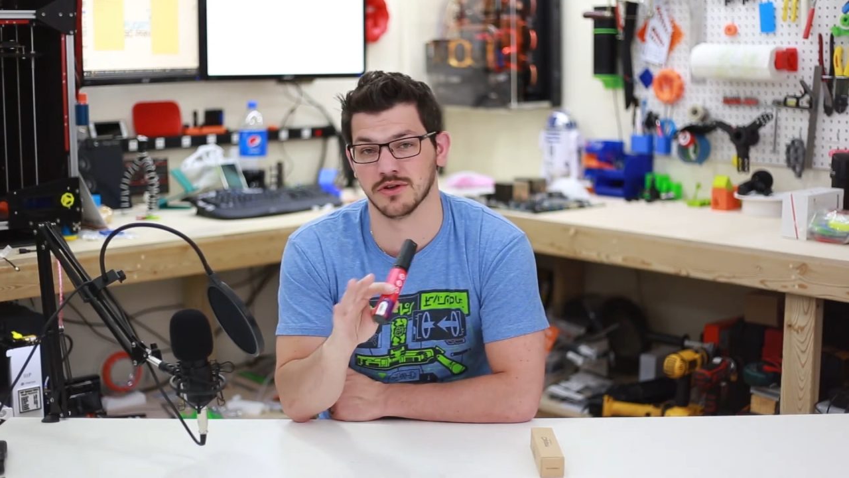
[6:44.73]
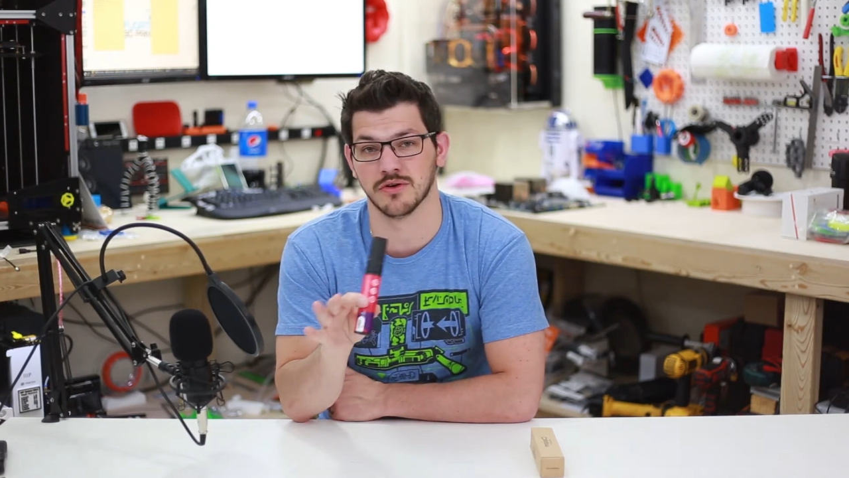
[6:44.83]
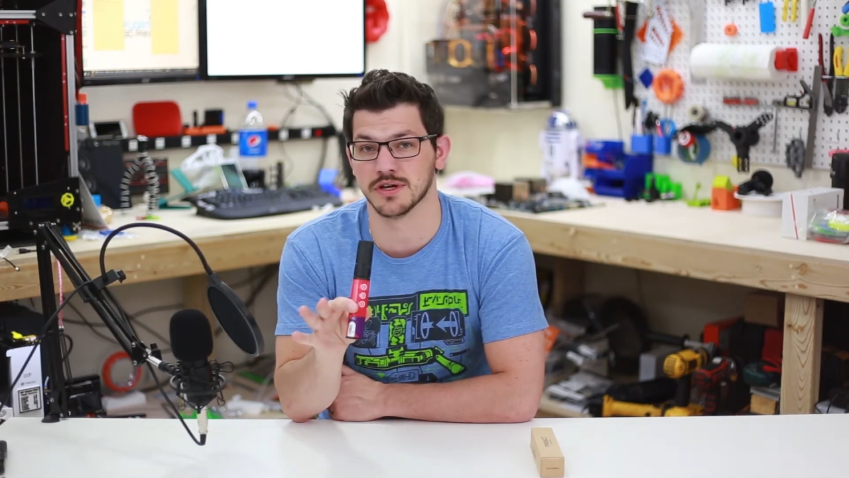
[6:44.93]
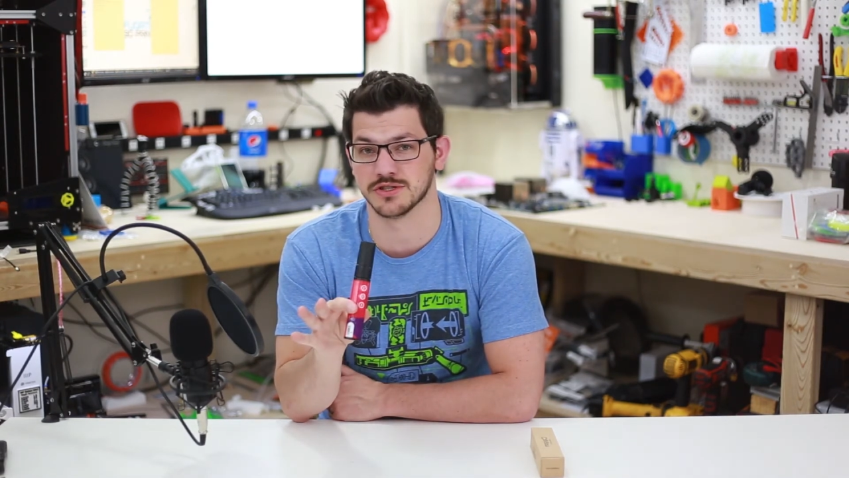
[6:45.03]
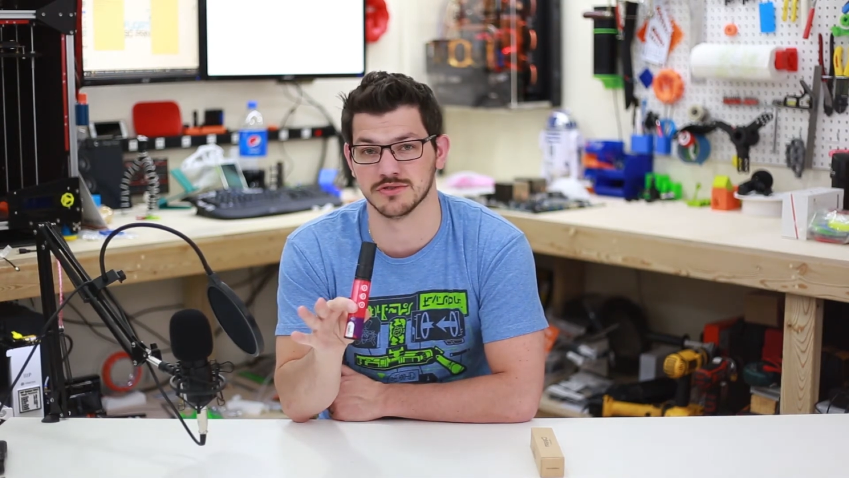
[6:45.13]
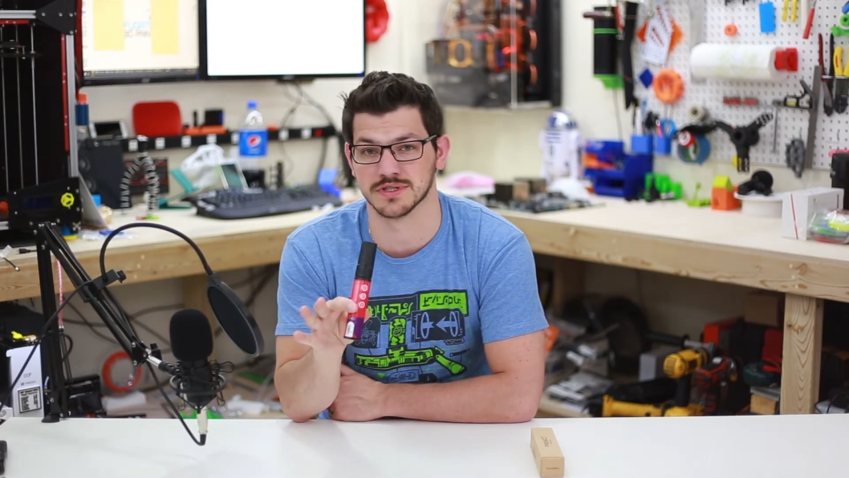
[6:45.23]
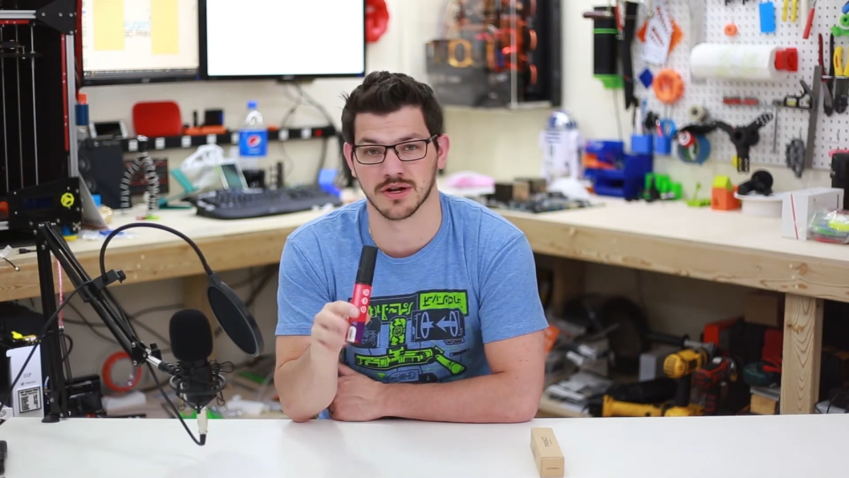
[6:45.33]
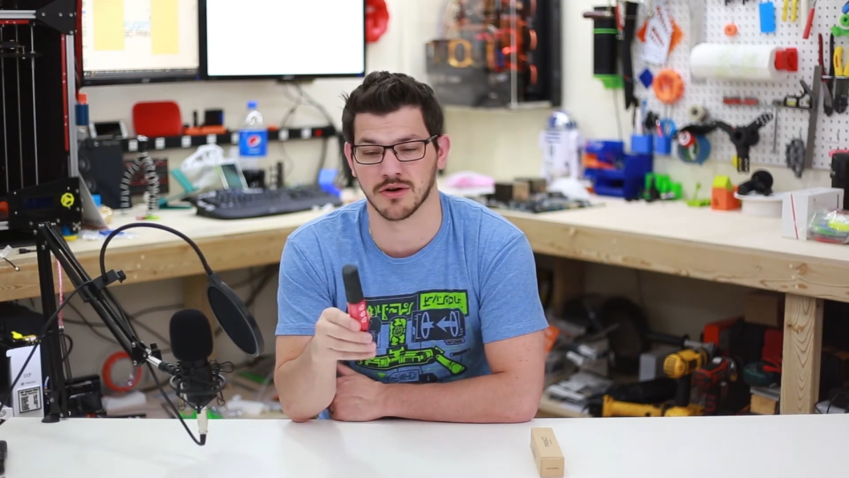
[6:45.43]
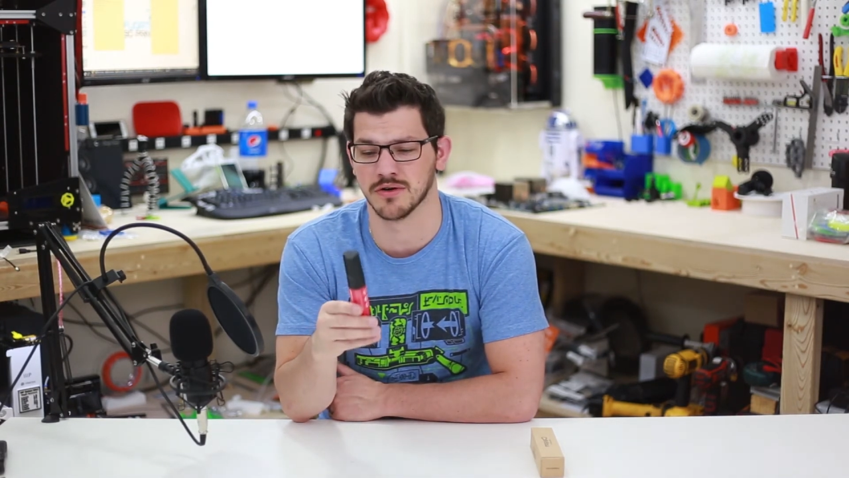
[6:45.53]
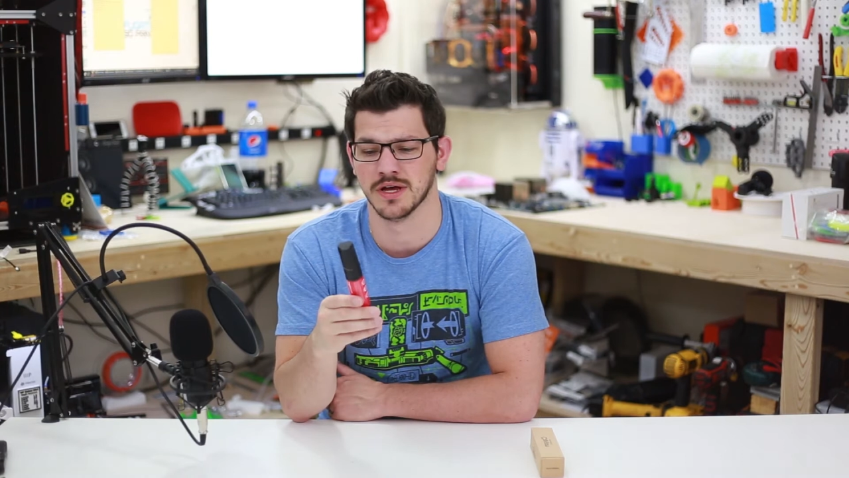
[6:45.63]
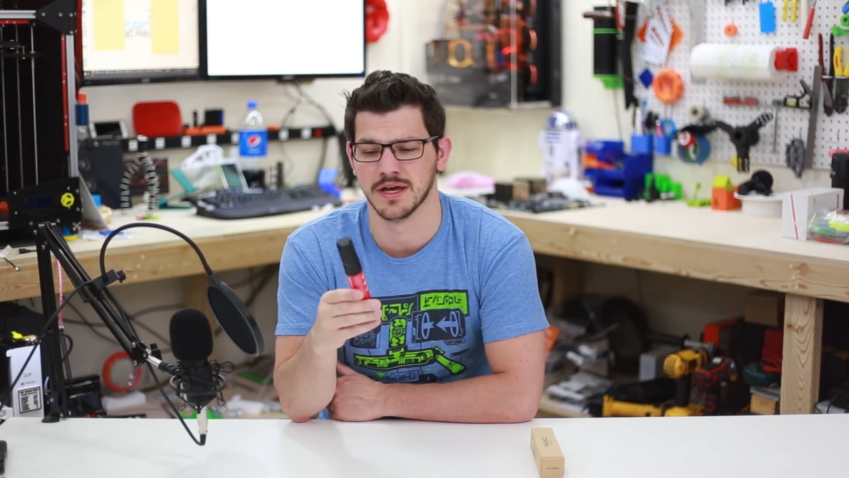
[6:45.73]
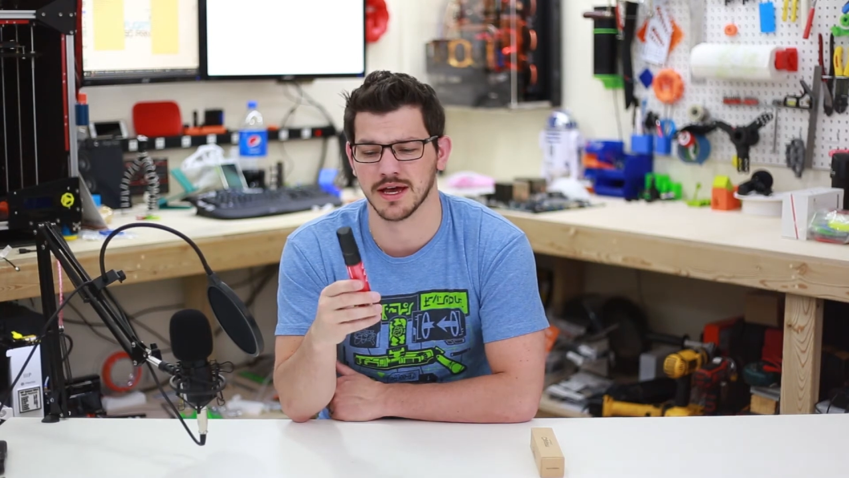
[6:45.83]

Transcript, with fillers: no issues at all.